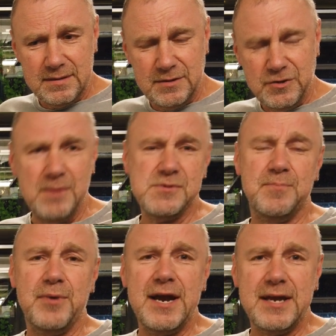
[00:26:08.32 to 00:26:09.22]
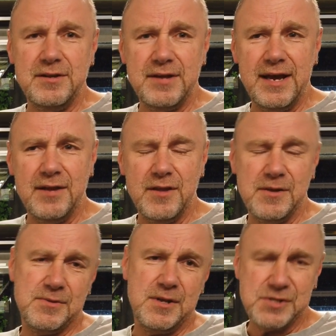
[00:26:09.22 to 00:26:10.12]
In terms of breaking down
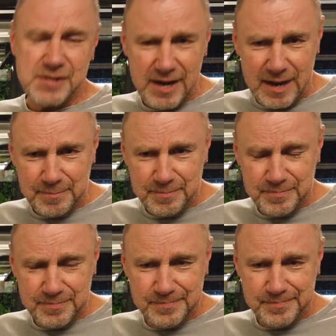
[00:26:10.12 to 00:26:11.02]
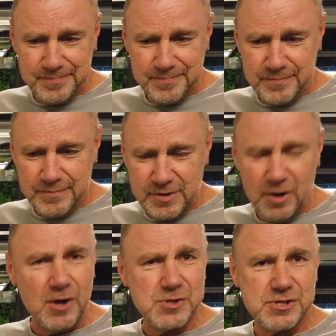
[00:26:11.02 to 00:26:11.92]
the setup
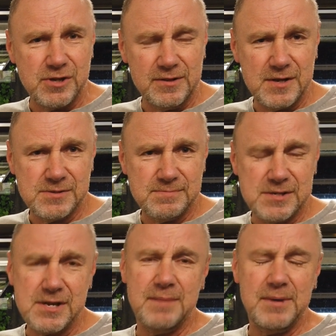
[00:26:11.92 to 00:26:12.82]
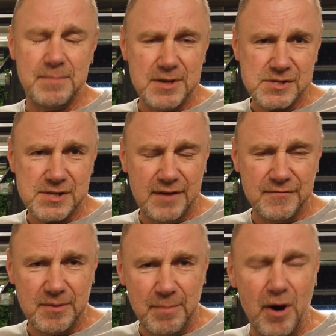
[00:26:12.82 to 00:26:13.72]
costs, like there's going to be a bit of
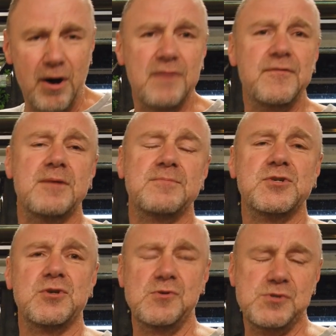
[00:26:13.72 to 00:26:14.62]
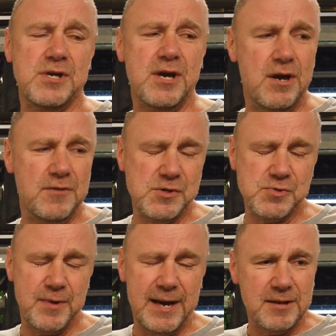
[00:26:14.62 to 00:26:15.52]
stuff to buy if you choose to go
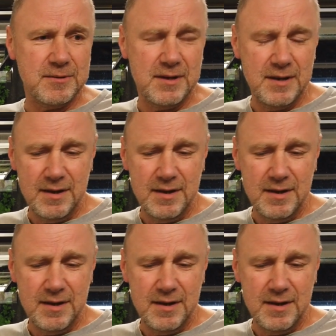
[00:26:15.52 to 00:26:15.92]
this route.